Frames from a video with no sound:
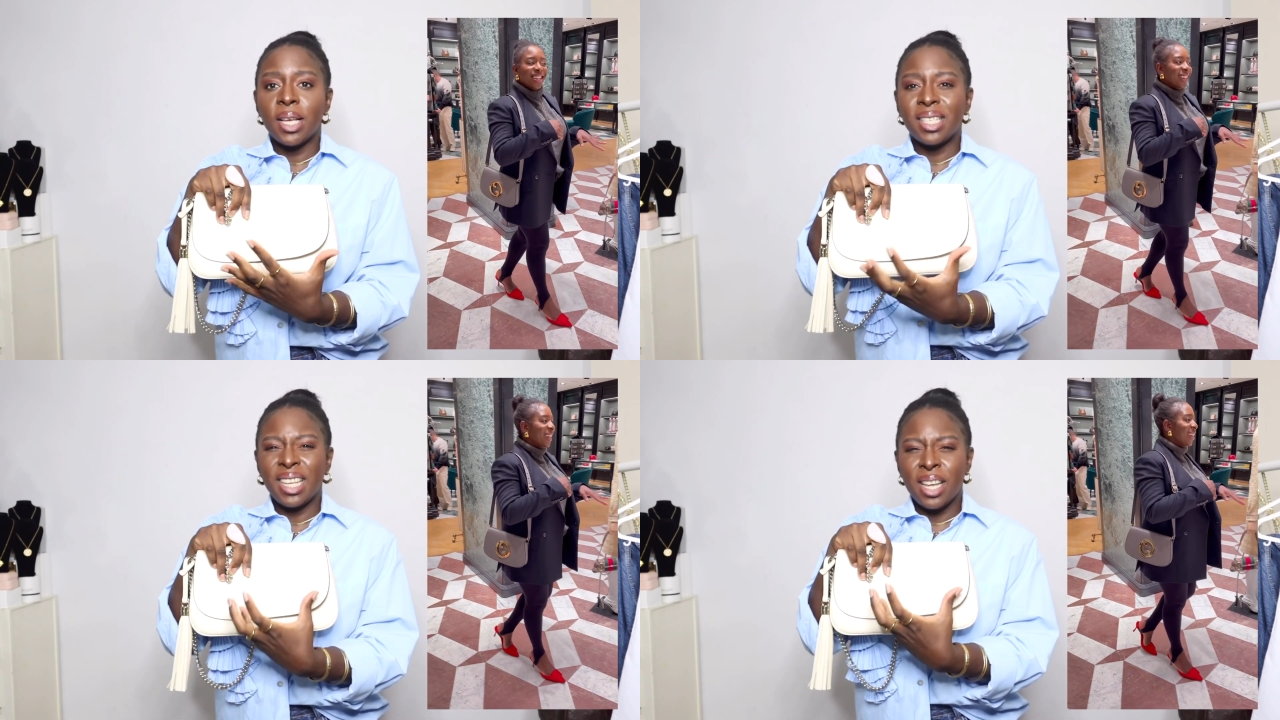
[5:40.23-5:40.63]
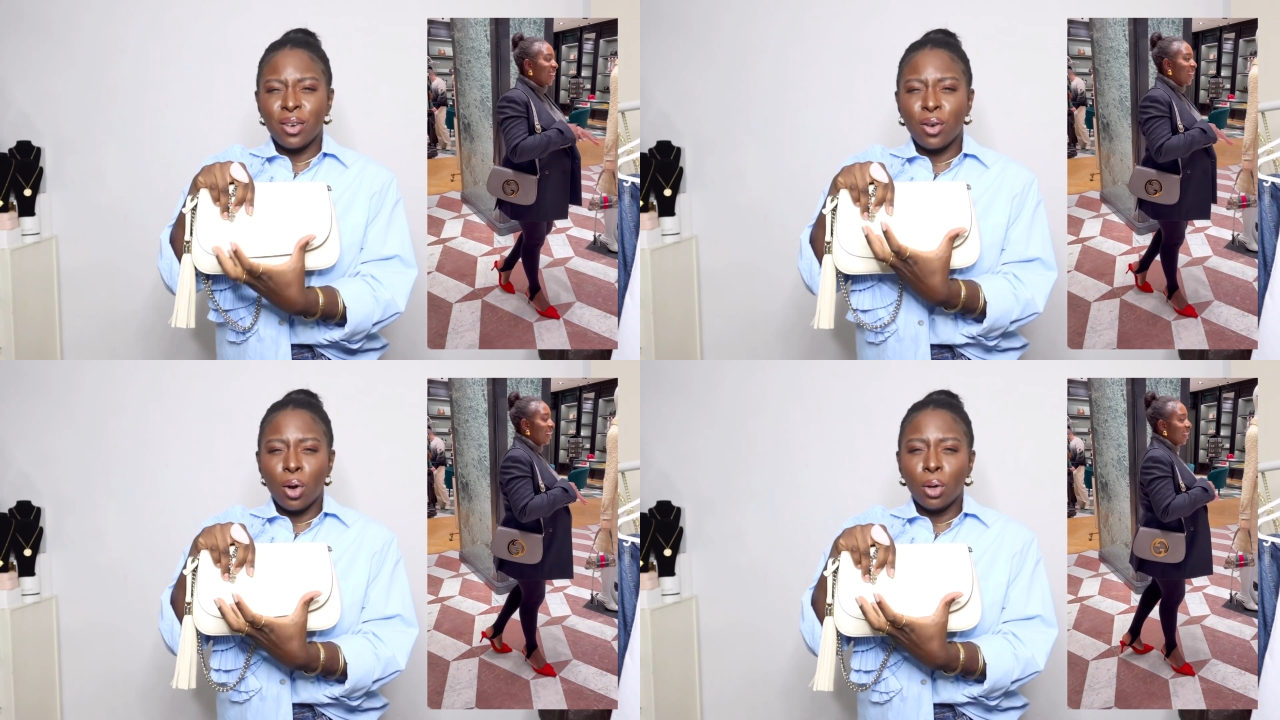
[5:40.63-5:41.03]
is
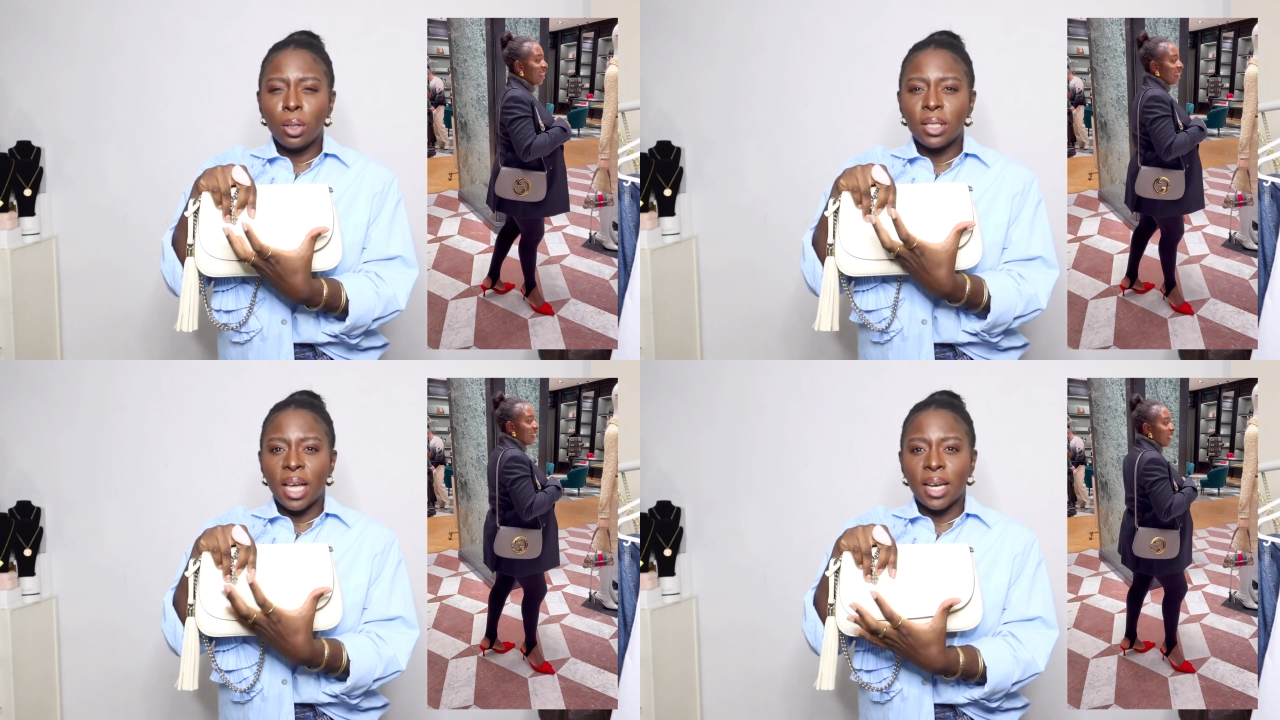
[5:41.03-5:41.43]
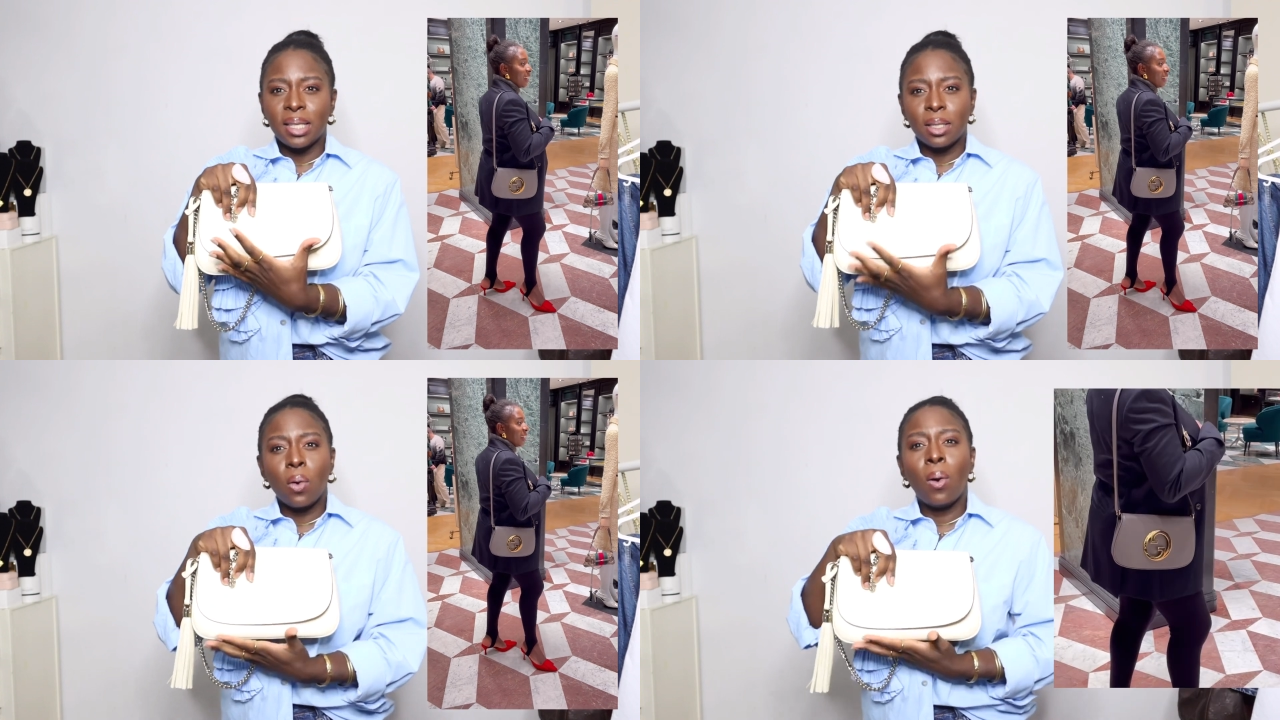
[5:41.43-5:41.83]
in gold and
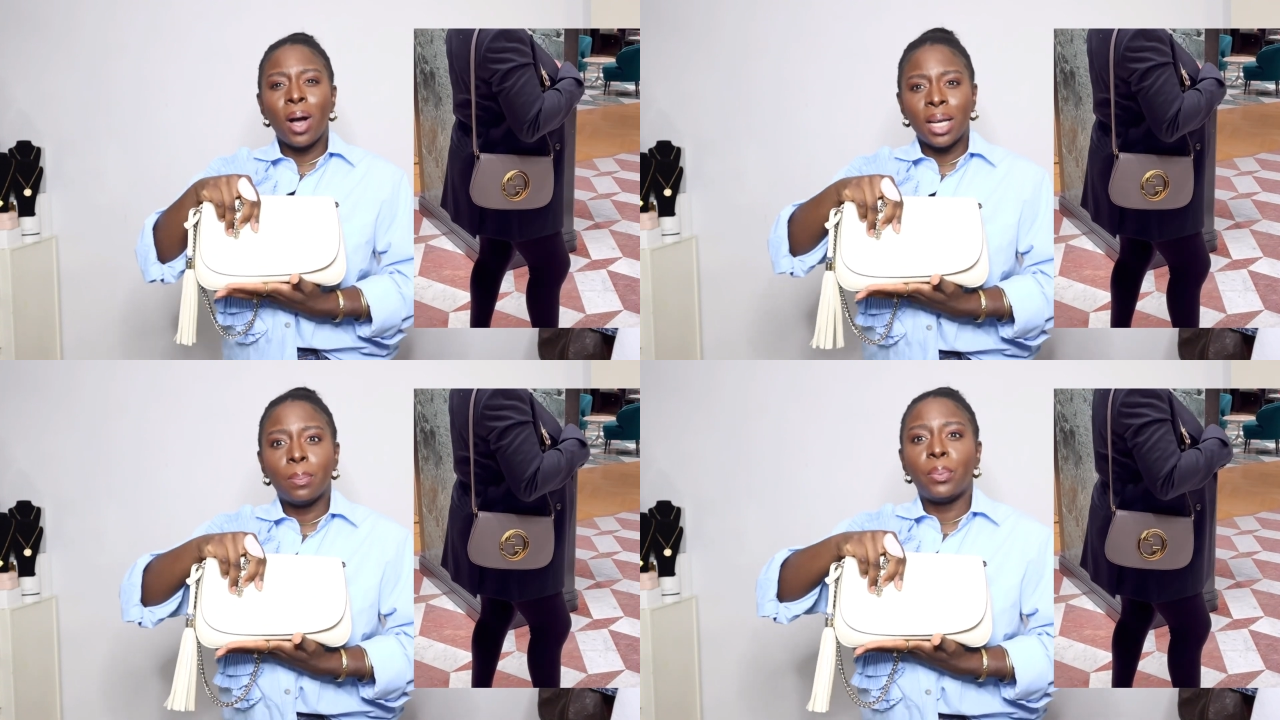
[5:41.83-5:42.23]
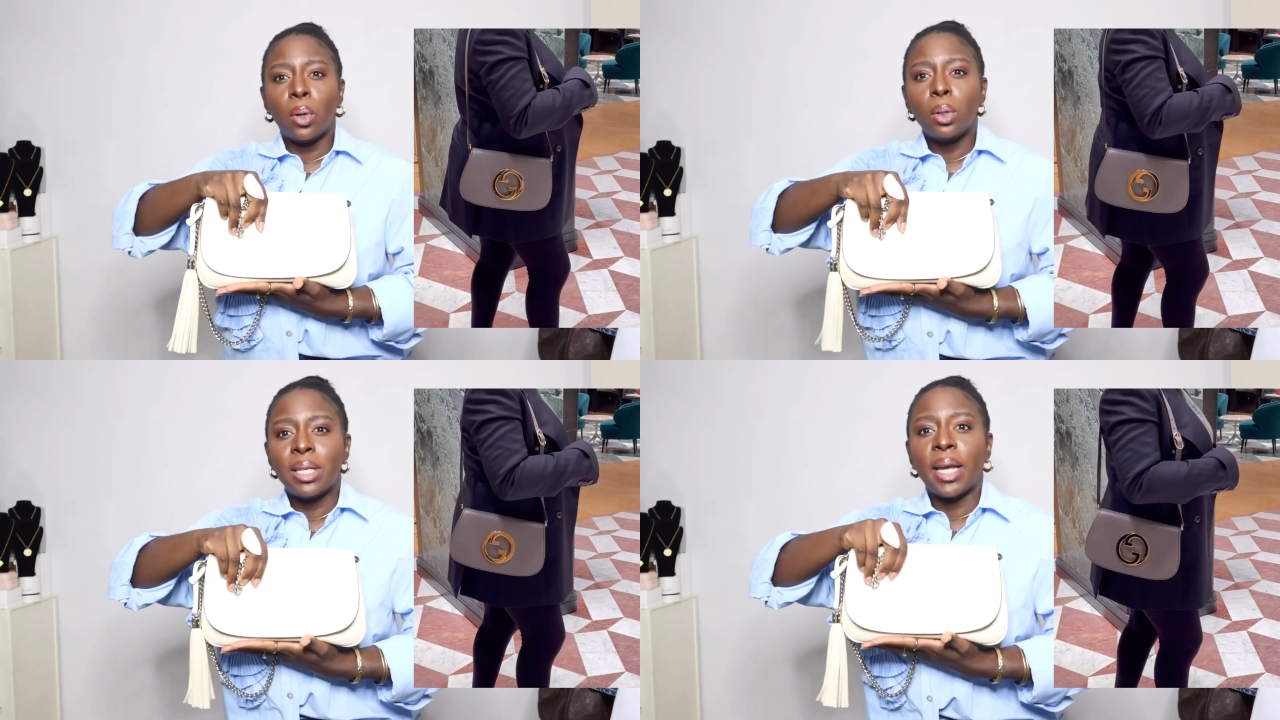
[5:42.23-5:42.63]
it's quite
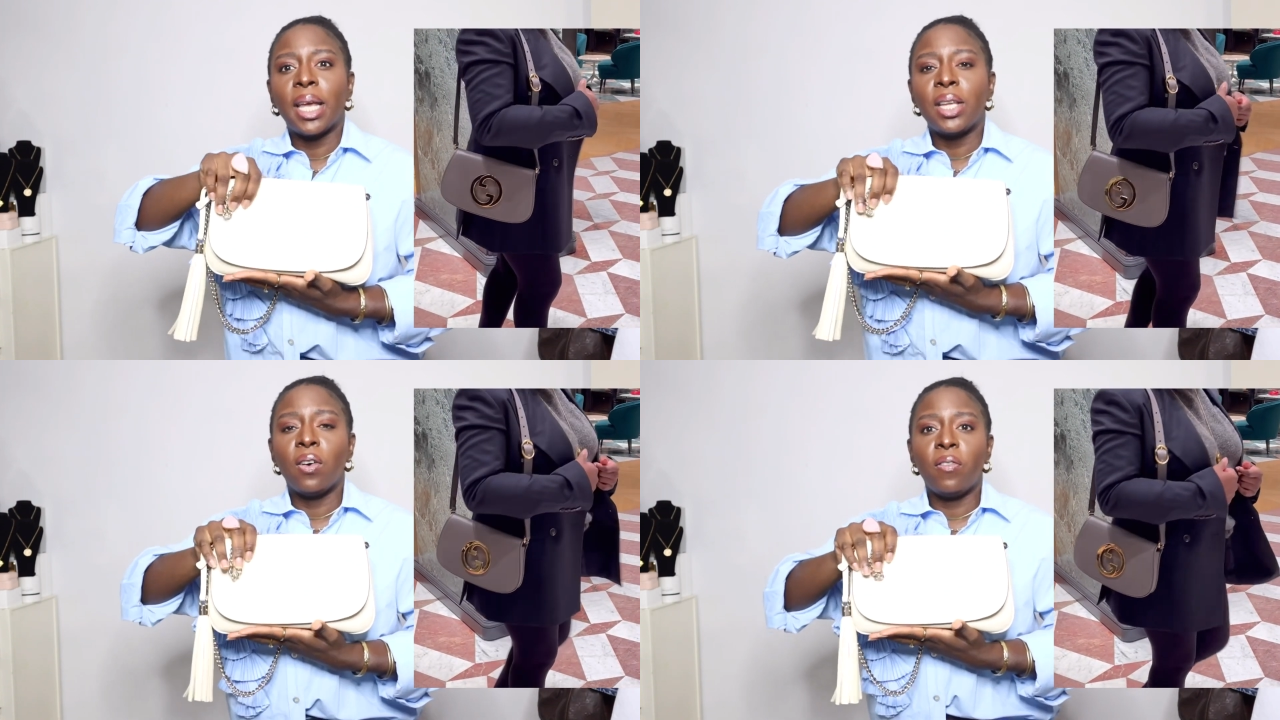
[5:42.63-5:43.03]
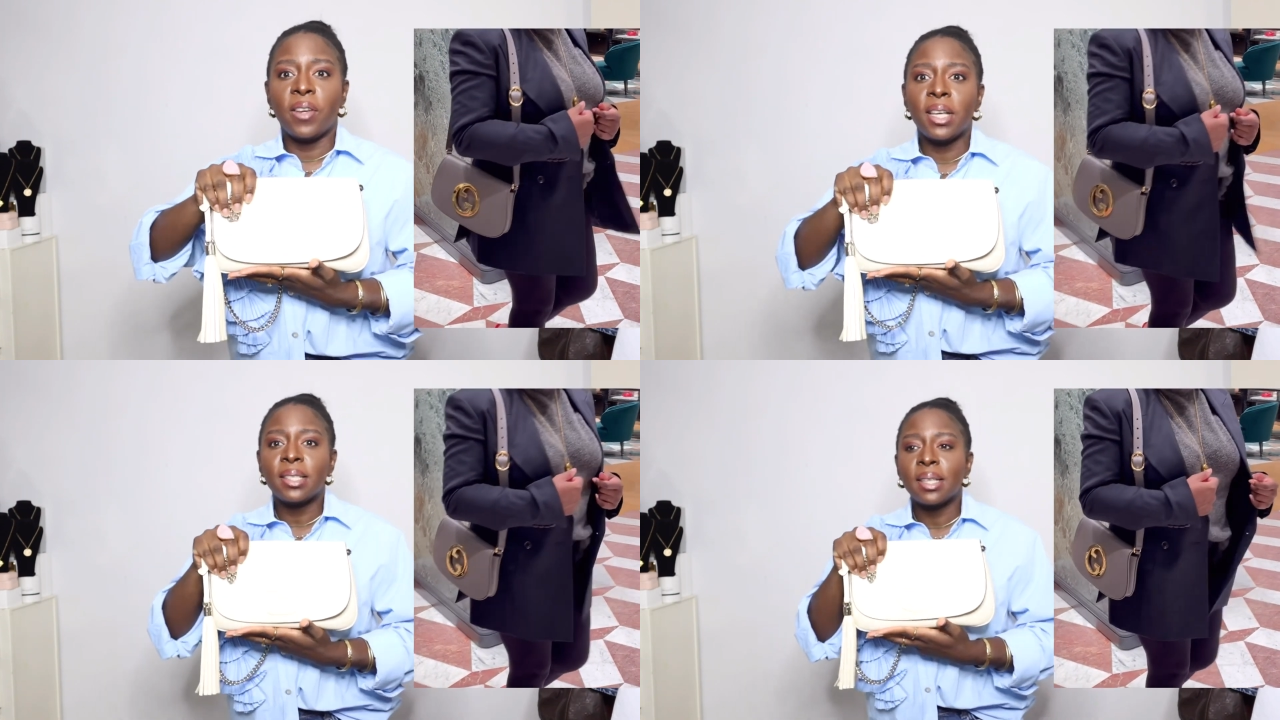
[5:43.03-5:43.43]
bold, like in your
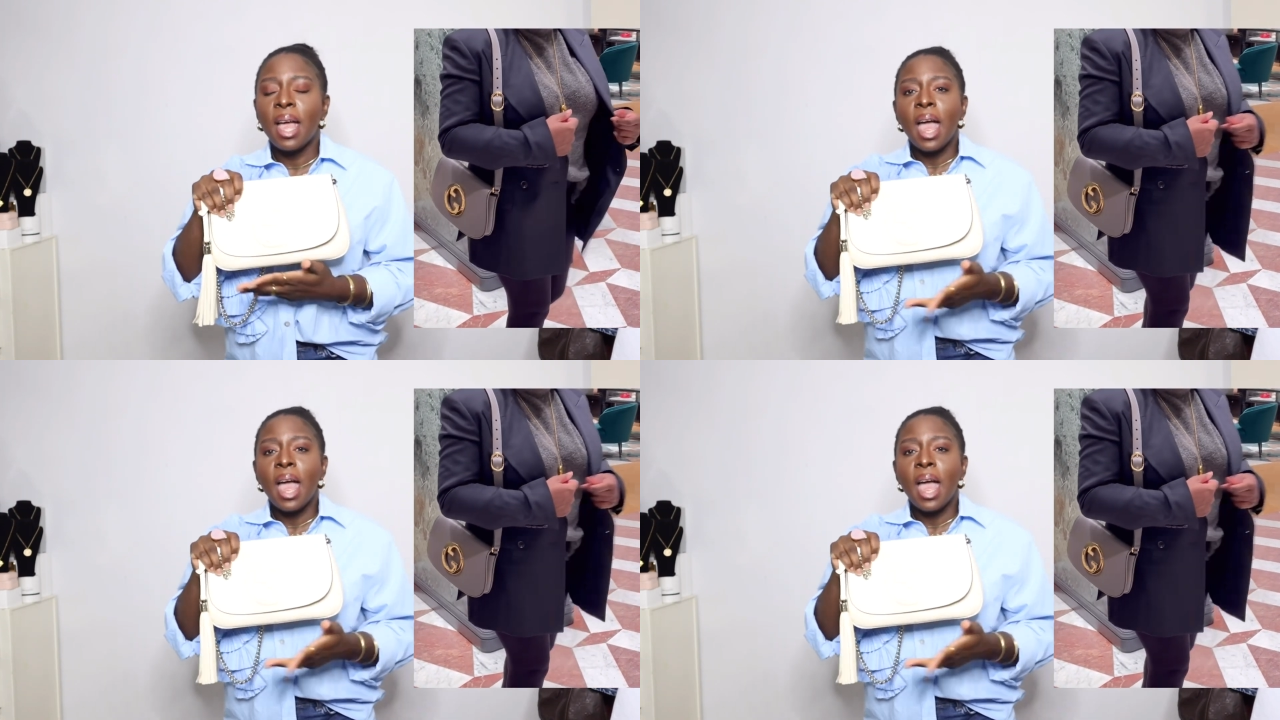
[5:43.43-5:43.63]
face.